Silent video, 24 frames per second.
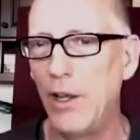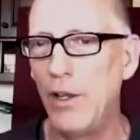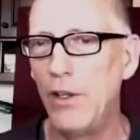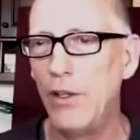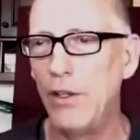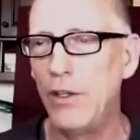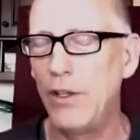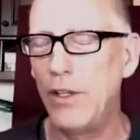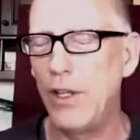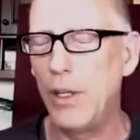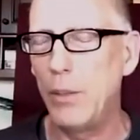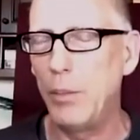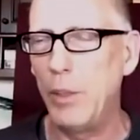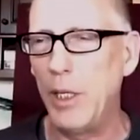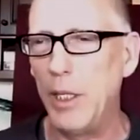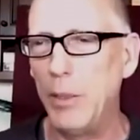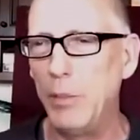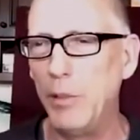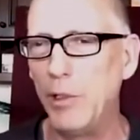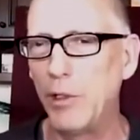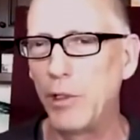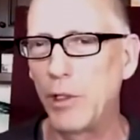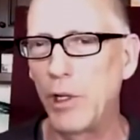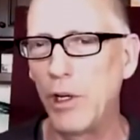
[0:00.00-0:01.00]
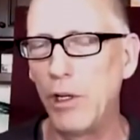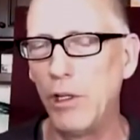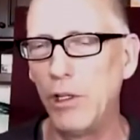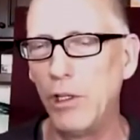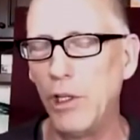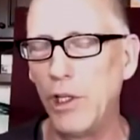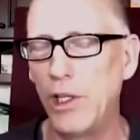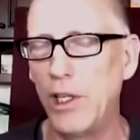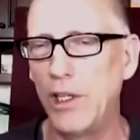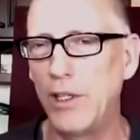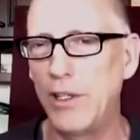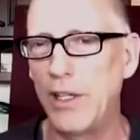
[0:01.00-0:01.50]
that people are going to
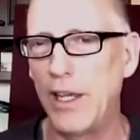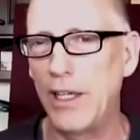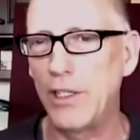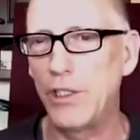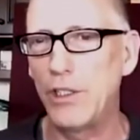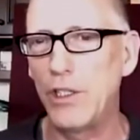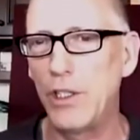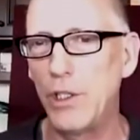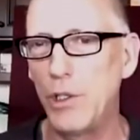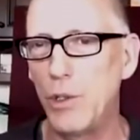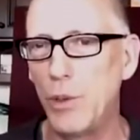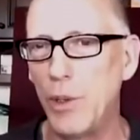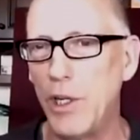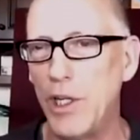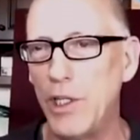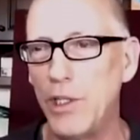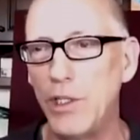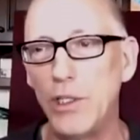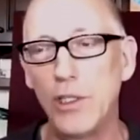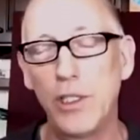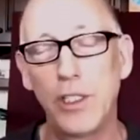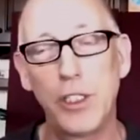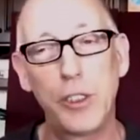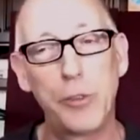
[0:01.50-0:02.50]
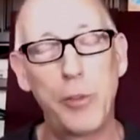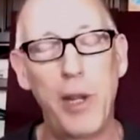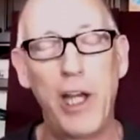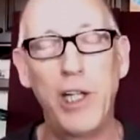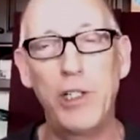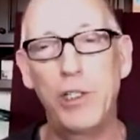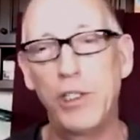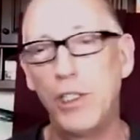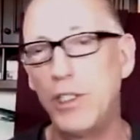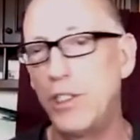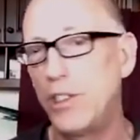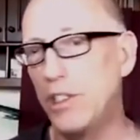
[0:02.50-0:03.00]
look at that situation,
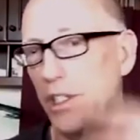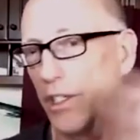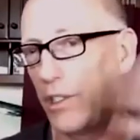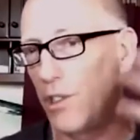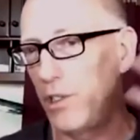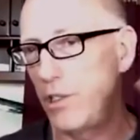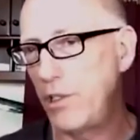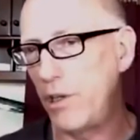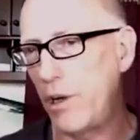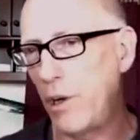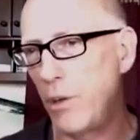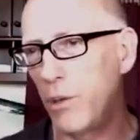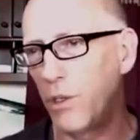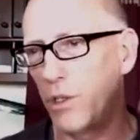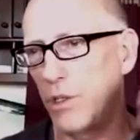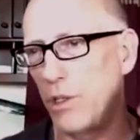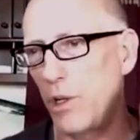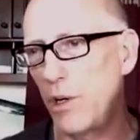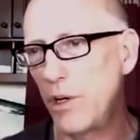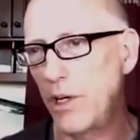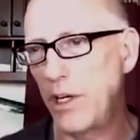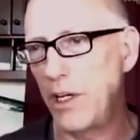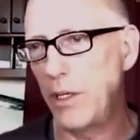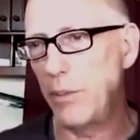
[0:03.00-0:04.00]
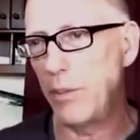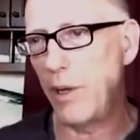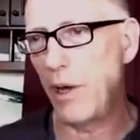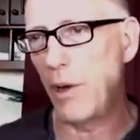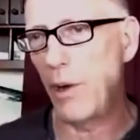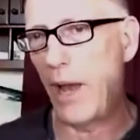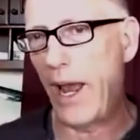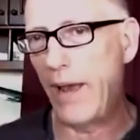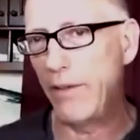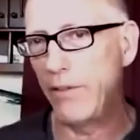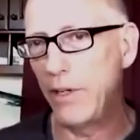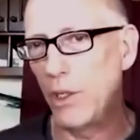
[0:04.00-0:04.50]
especially since Joe is talking about
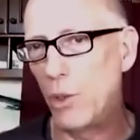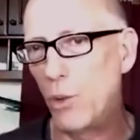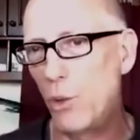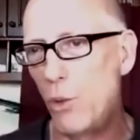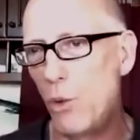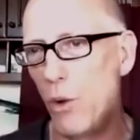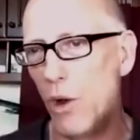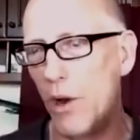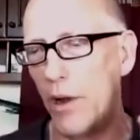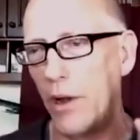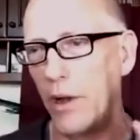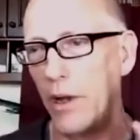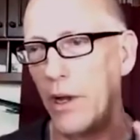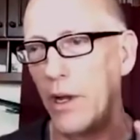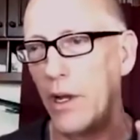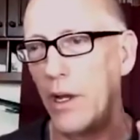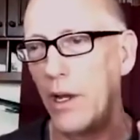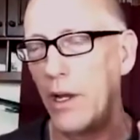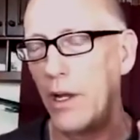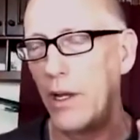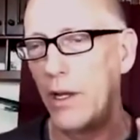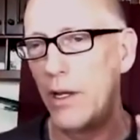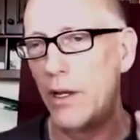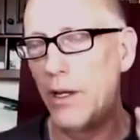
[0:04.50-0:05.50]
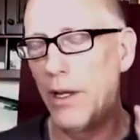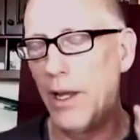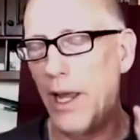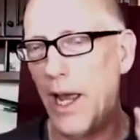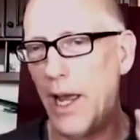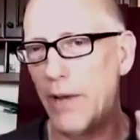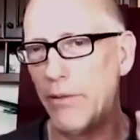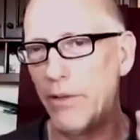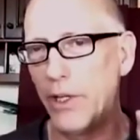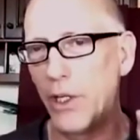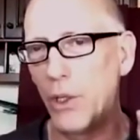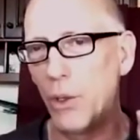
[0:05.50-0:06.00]

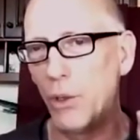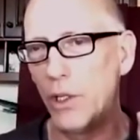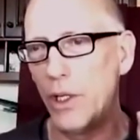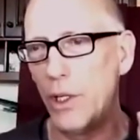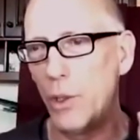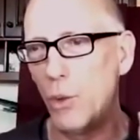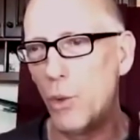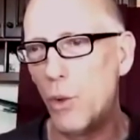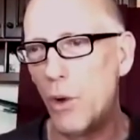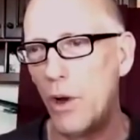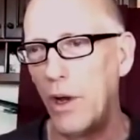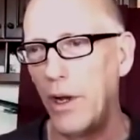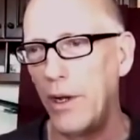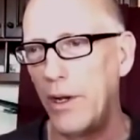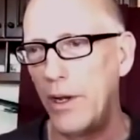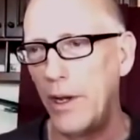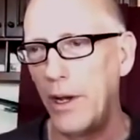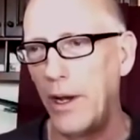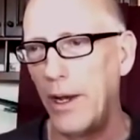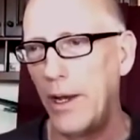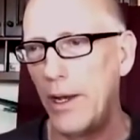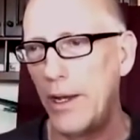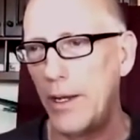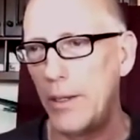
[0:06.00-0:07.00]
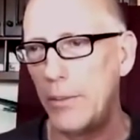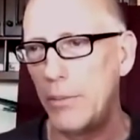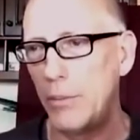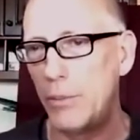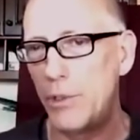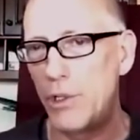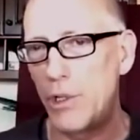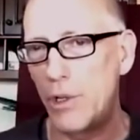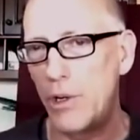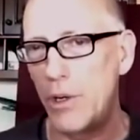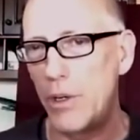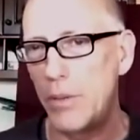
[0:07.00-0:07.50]
having only one
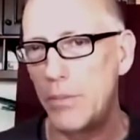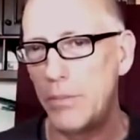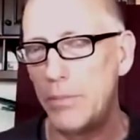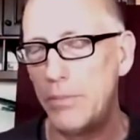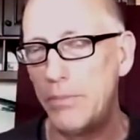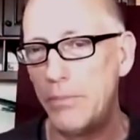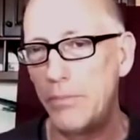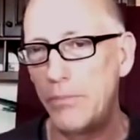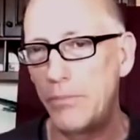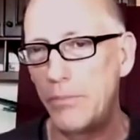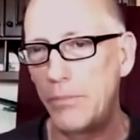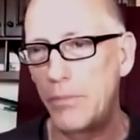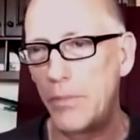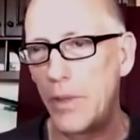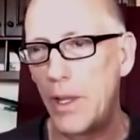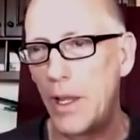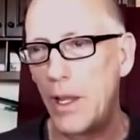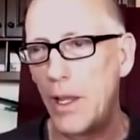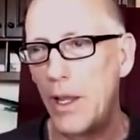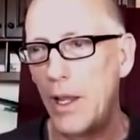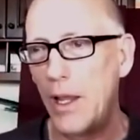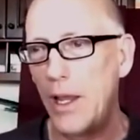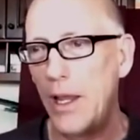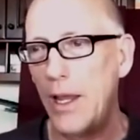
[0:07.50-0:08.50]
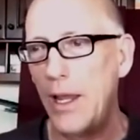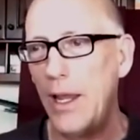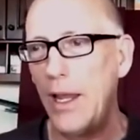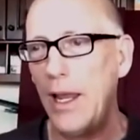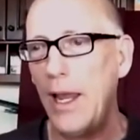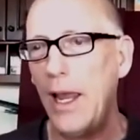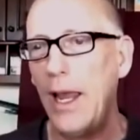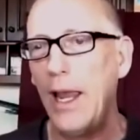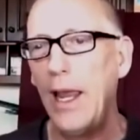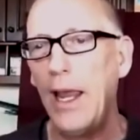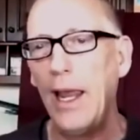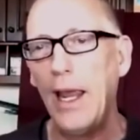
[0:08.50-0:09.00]
term.
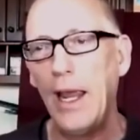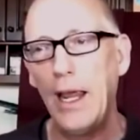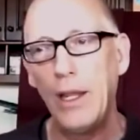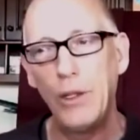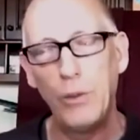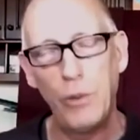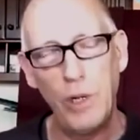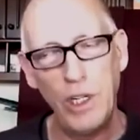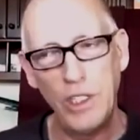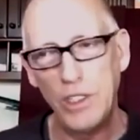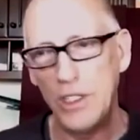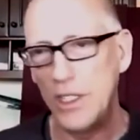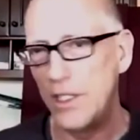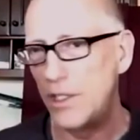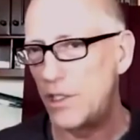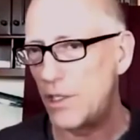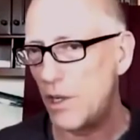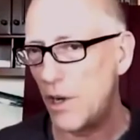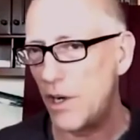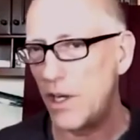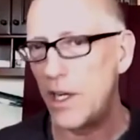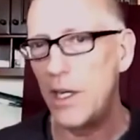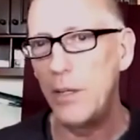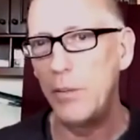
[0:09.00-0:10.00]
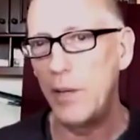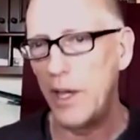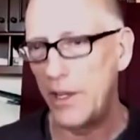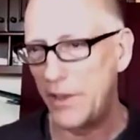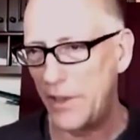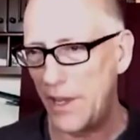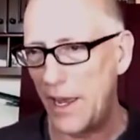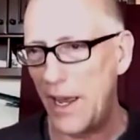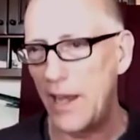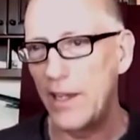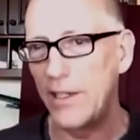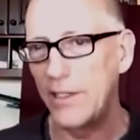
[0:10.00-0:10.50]
And the reason he's talking about
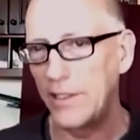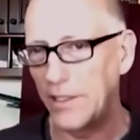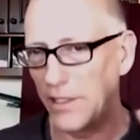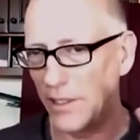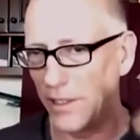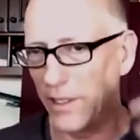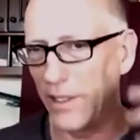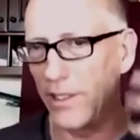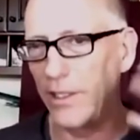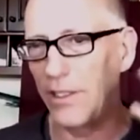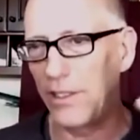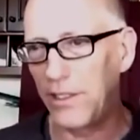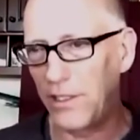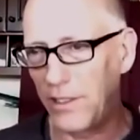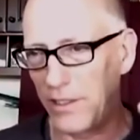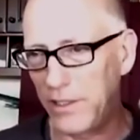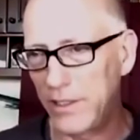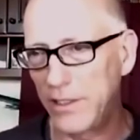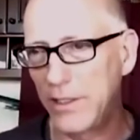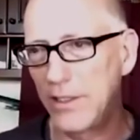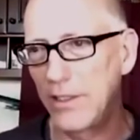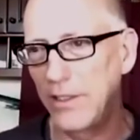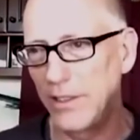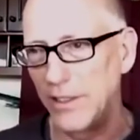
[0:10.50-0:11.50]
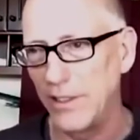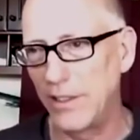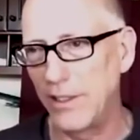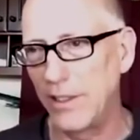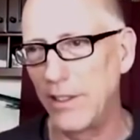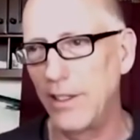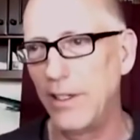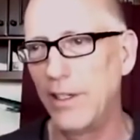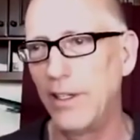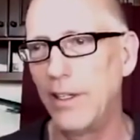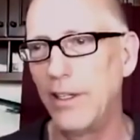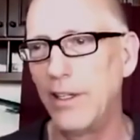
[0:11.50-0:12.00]
that is because
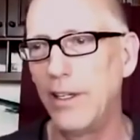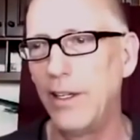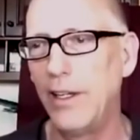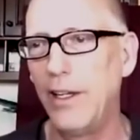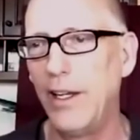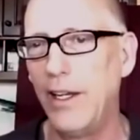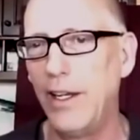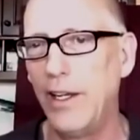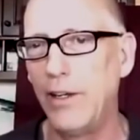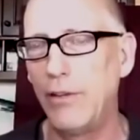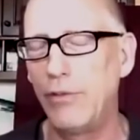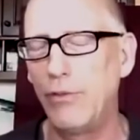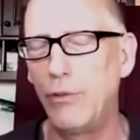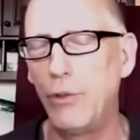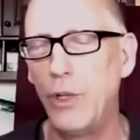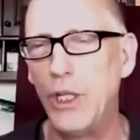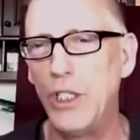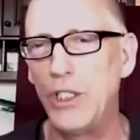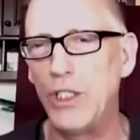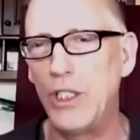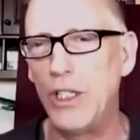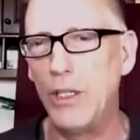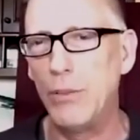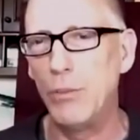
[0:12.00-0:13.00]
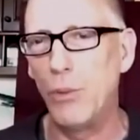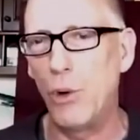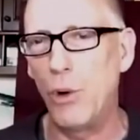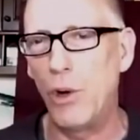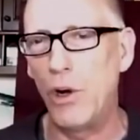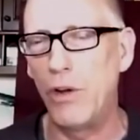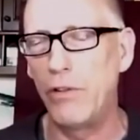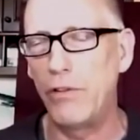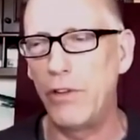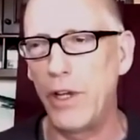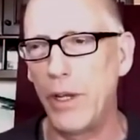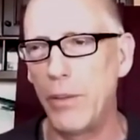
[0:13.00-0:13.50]
if we see more
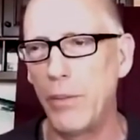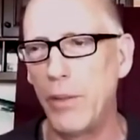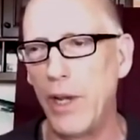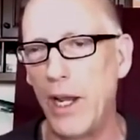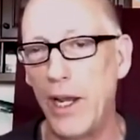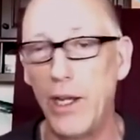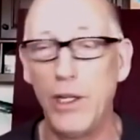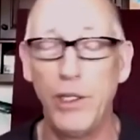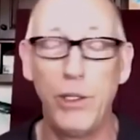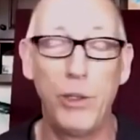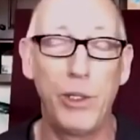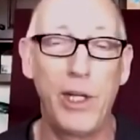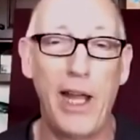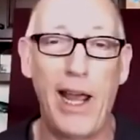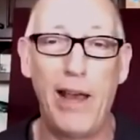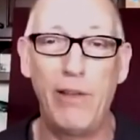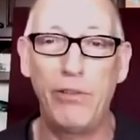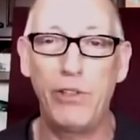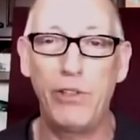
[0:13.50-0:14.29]
of him, and you'd have